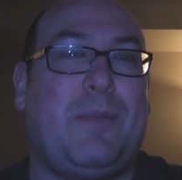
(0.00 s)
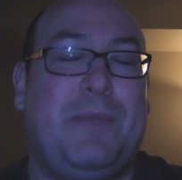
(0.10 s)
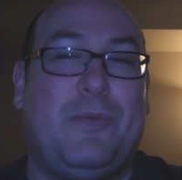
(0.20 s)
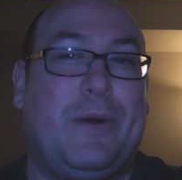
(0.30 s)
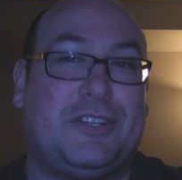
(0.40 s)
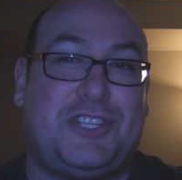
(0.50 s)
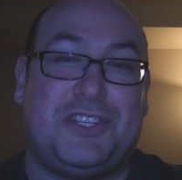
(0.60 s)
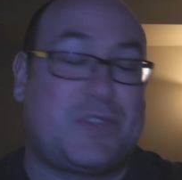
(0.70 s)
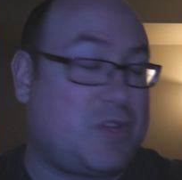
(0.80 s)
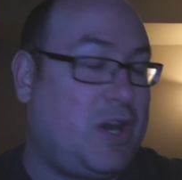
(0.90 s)
Meanwhile,
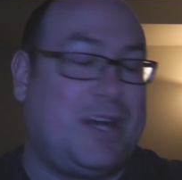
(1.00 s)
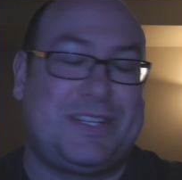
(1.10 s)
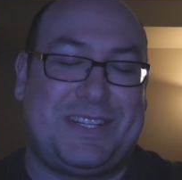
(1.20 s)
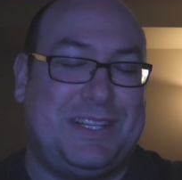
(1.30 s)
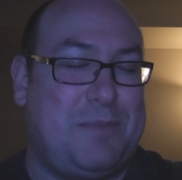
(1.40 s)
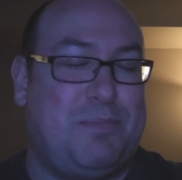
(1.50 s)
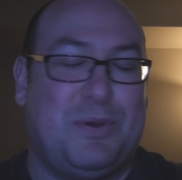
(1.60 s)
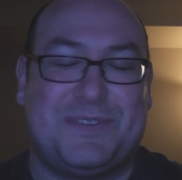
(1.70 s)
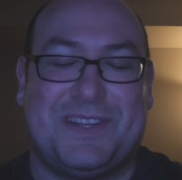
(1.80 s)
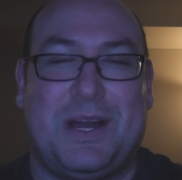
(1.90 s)
she's constantly
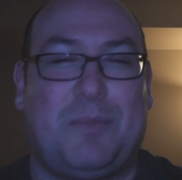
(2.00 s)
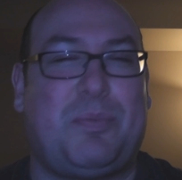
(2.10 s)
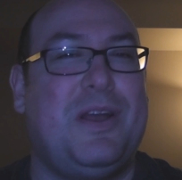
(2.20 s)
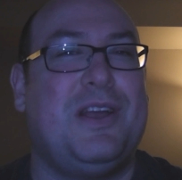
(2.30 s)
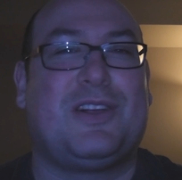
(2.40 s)
boozing up,